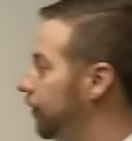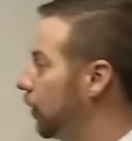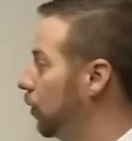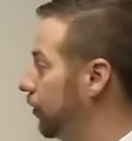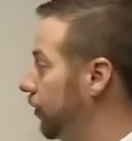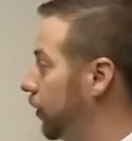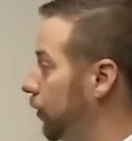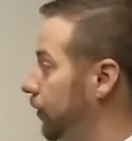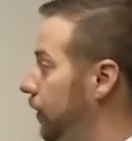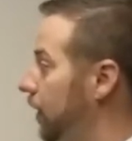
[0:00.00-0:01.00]
if the whole
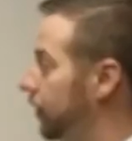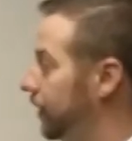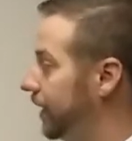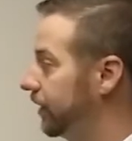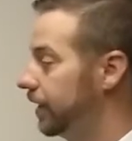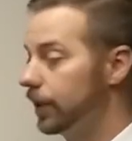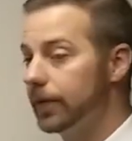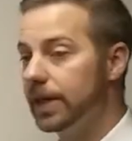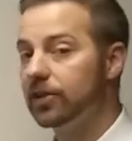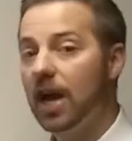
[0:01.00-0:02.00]
circle is 360
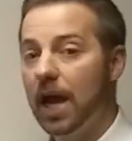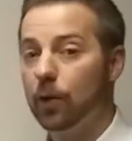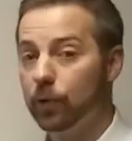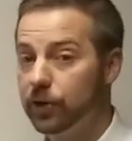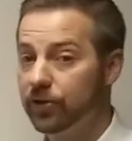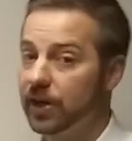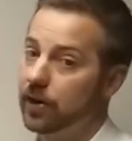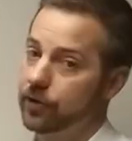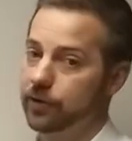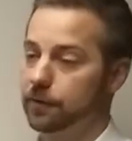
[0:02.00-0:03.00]
degrees and we're using
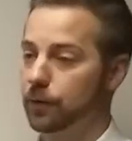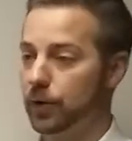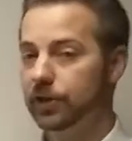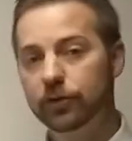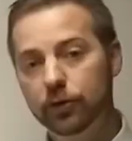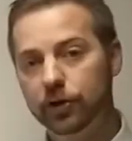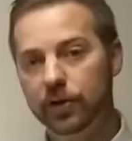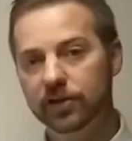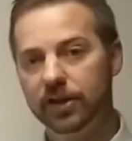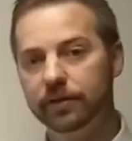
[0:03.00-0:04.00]
142
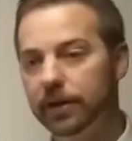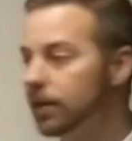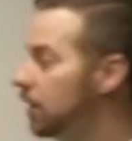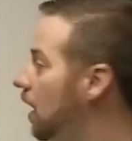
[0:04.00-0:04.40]
degrees of it,